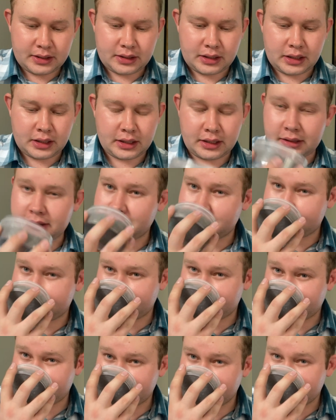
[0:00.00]
Oh,
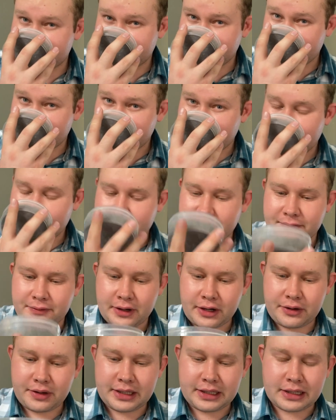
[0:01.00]

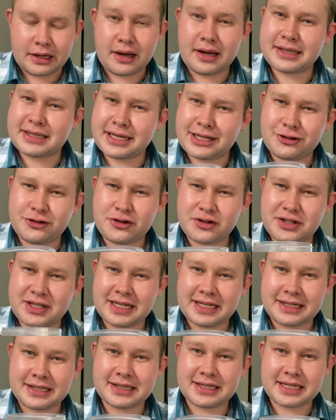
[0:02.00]
very nice,
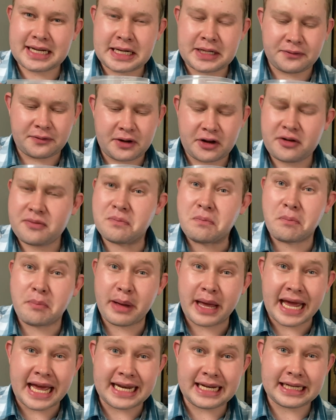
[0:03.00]
interesting scent, very
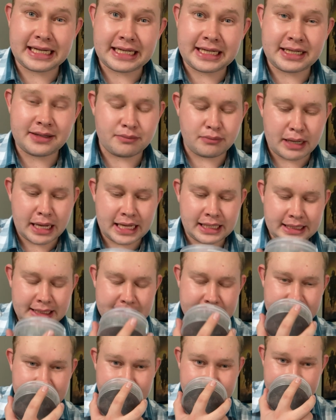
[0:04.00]
manly
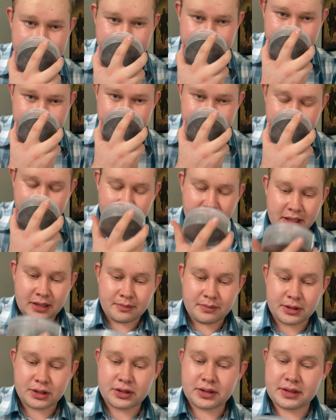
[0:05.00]
scent.
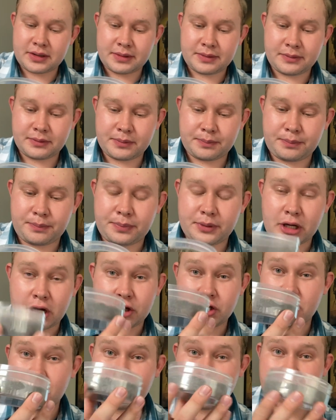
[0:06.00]
It's
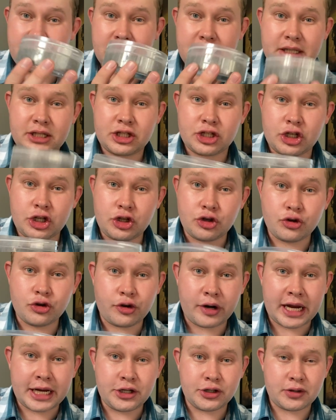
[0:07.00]
going to be in his new
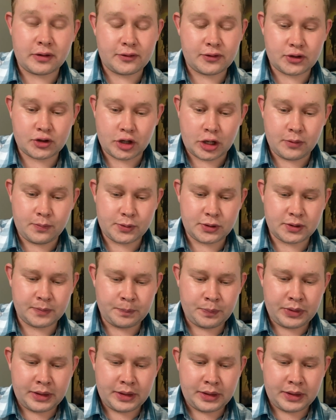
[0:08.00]
range of soaps.